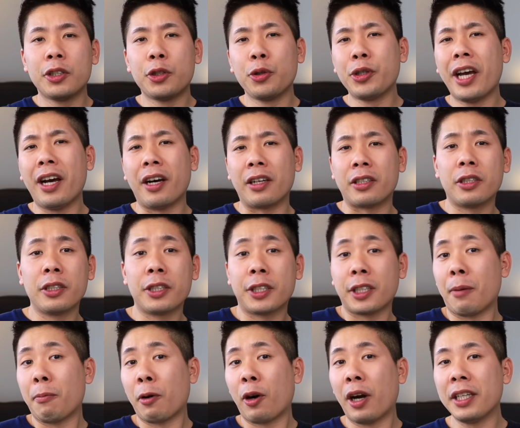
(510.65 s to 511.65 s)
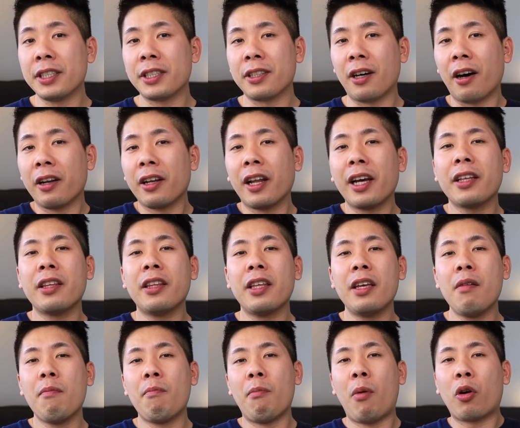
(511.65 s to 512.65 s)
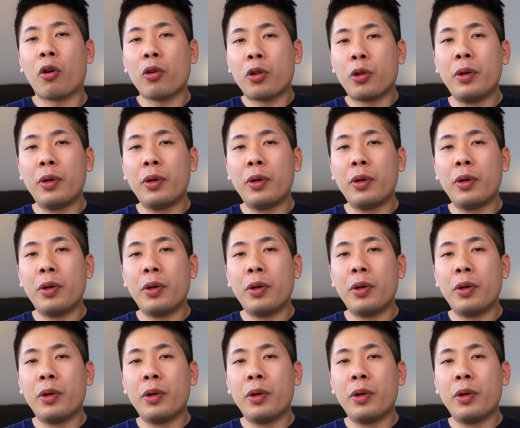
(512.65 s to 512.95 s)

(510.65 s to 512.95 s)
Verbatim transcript: So yeah, to summarize, unlike the Model